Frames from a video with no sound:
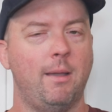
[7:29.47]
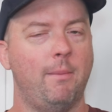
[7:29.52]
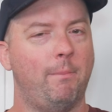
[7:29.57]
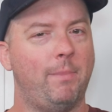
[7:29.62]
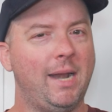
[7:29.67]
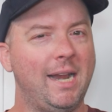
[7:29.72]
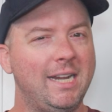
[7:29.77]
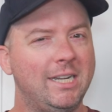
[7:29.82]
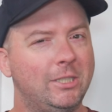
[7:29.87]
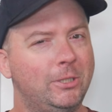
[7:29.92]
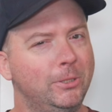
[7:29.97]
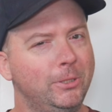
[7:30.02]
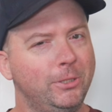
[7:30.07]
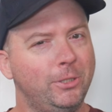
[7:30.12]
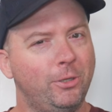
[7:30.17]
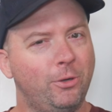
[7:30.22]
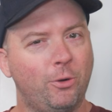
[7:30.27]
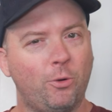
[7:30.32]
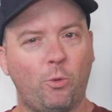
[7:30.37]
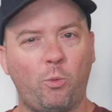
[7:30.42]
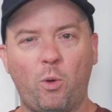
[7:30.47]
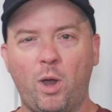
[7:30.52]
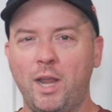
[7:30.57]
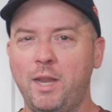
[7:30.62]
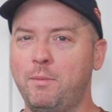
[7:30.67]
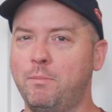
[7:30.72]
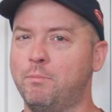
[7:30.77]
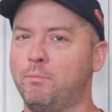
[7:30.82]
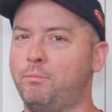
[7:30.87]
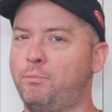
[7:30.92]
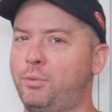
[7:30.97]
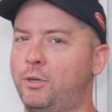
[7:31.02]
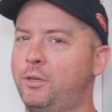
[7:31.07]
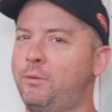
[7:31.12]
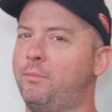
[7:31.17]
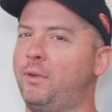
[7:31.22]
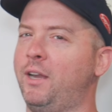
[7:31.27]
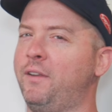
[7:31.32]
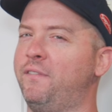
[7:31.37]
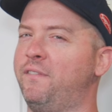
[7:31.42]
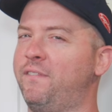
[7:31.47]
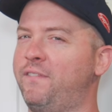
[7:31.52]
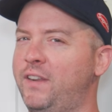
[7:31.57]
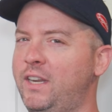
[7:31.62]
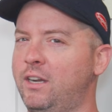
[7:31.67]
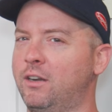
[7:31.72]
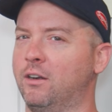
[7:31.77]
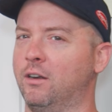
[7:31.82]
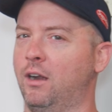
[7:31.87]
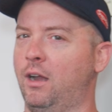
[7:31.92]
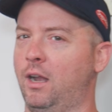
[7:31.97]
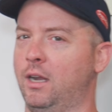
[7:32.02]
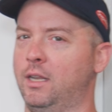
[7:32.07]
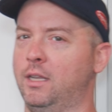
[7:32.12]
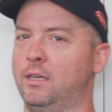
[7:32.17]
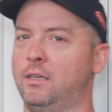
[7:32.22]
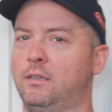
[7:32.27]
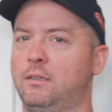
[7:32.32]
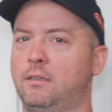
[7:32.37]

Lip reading: but I couldn't quite put my finger on it.